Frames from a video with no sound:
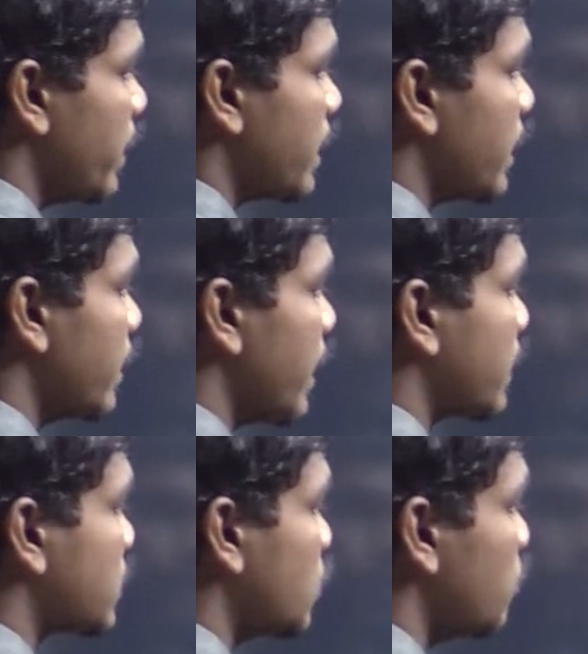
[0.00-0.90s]
be getting
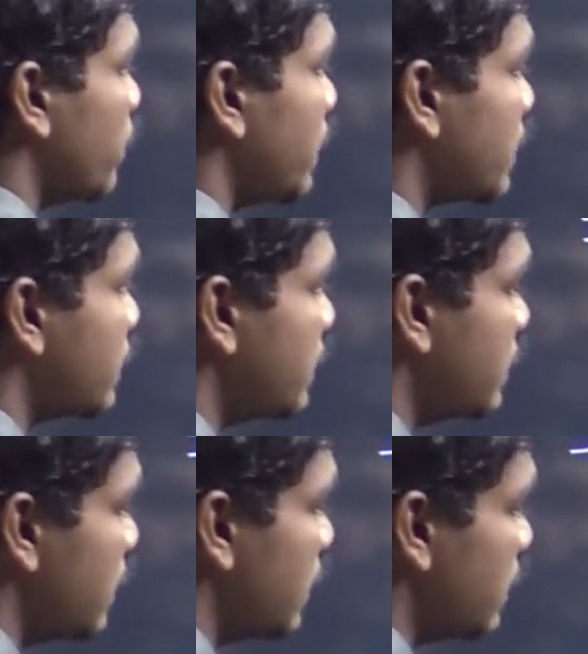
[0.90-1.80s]
x cube by
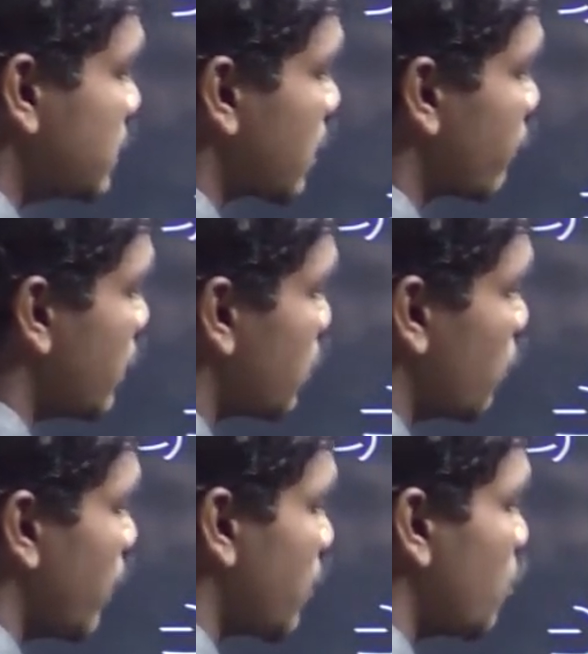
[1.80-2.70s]
3 is equal
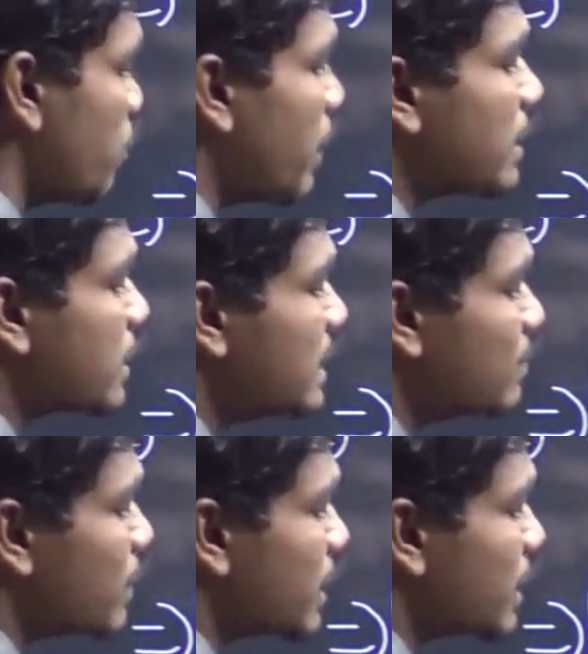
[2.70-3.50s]
to y cube by 3